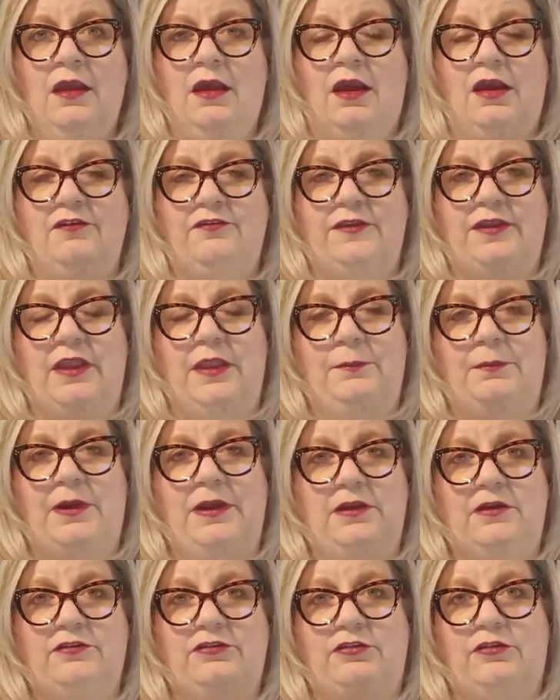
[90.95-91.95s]
our VA
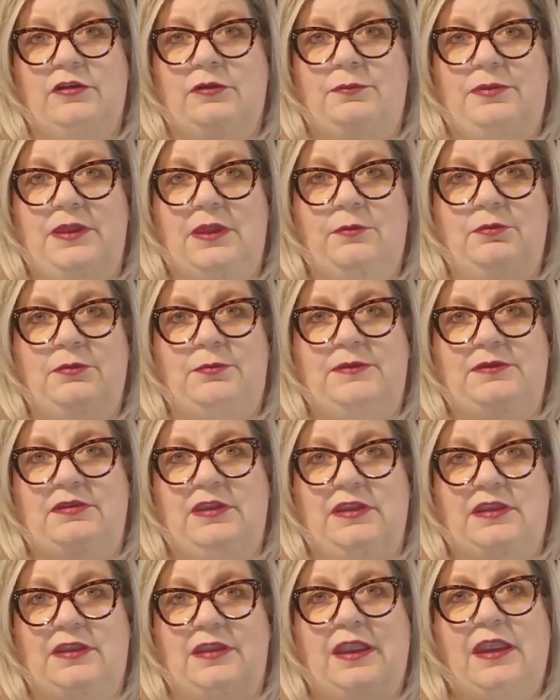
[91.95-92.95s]
buyers are going to be able to be
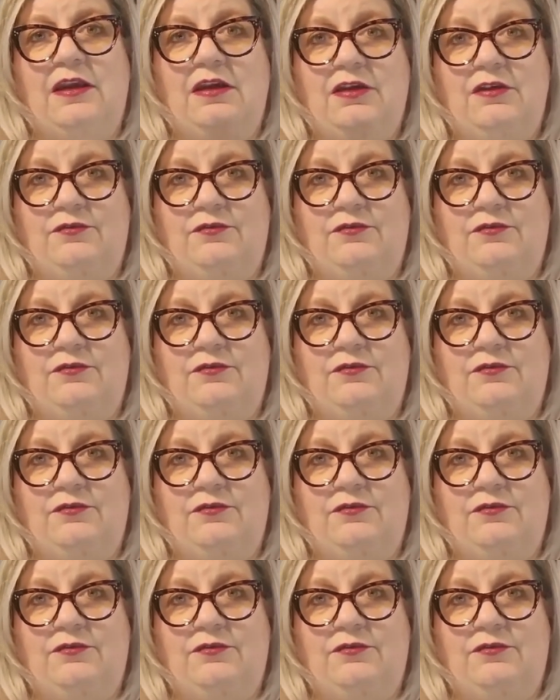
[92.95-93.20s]
taken care